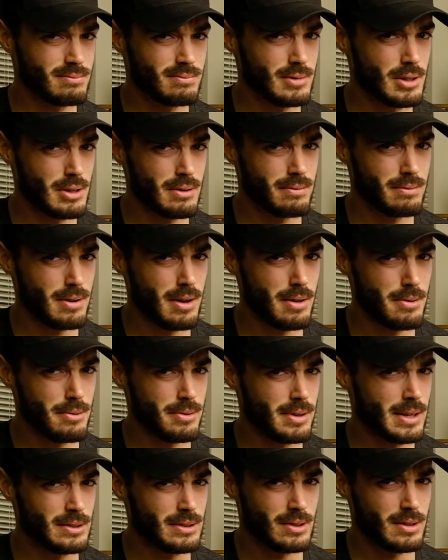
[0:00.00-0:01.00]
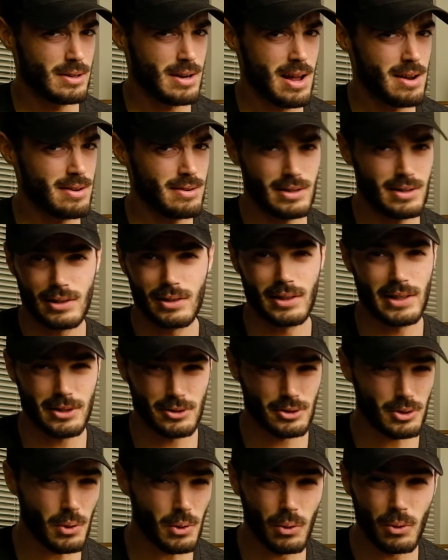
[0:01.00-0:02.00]
of other things that are not nearly
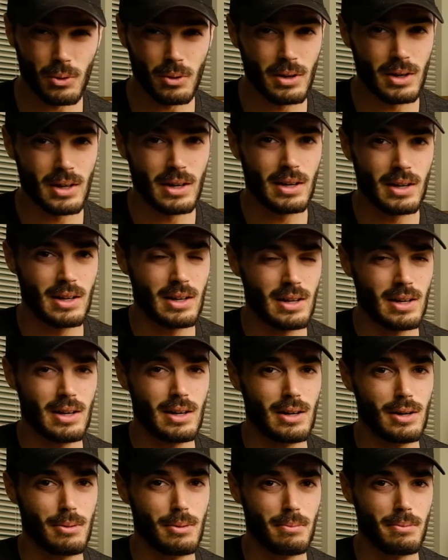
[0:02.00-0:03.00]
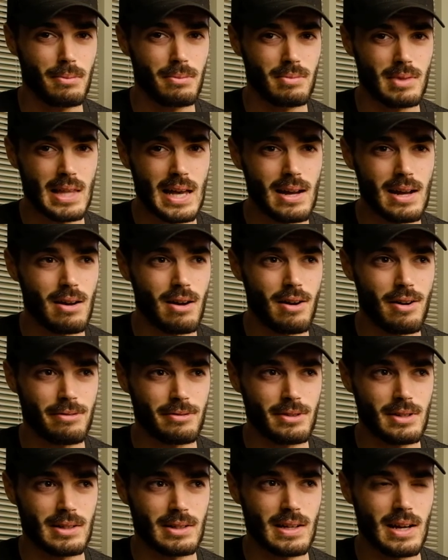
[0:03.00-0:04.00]
as cool. That
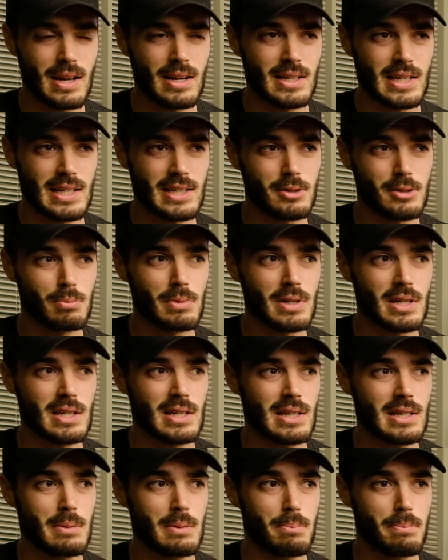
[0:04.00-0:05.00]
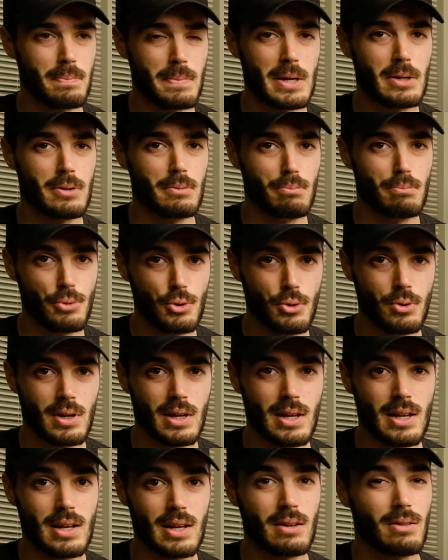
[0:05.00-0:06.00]
often kind of gets me in a better mood.
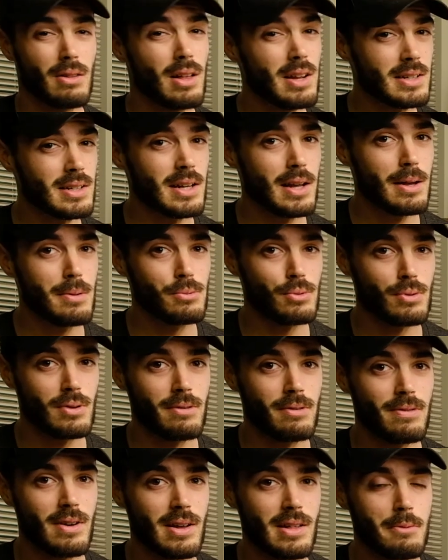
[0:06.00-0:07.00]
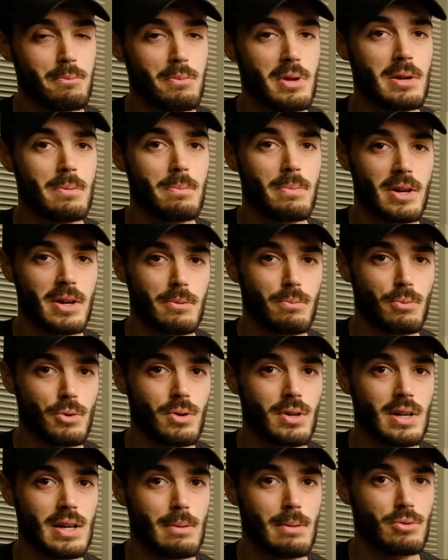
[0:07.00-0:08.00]
And a lot of times when I find I'm in a better
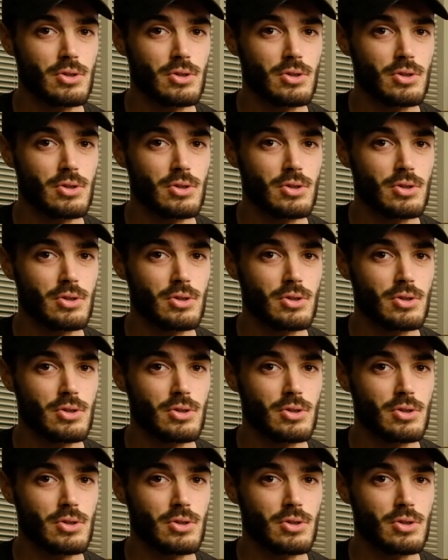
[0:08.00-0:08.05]
mood and I'm